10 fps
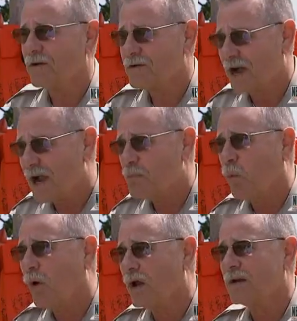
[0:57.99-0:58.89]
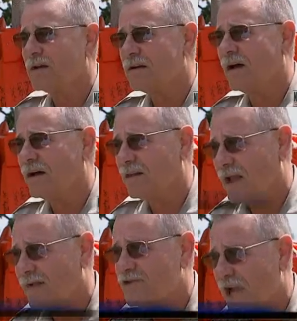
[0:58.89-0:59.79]
their Type 1 uh,
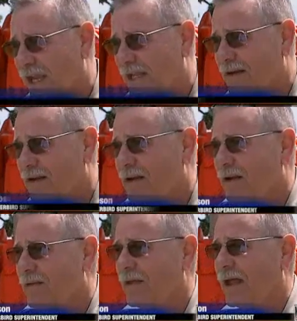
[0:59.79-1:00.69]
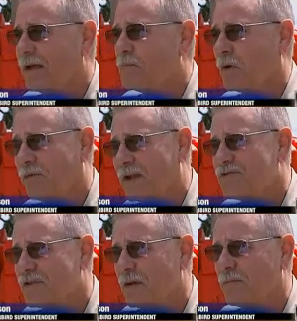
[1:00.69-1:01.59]
life jacket that
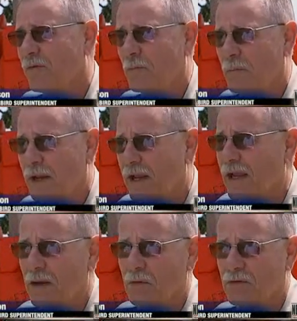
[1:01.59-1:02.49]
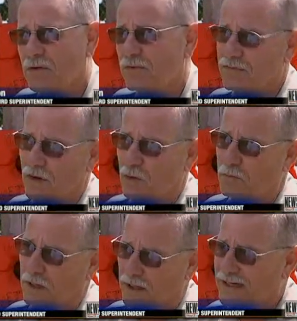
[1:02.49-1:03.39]
prevents them from being able to
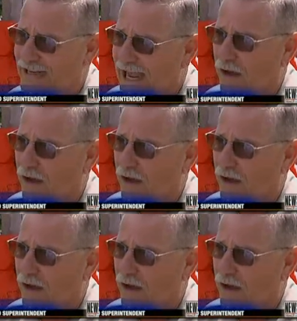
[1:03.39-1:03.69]
float belly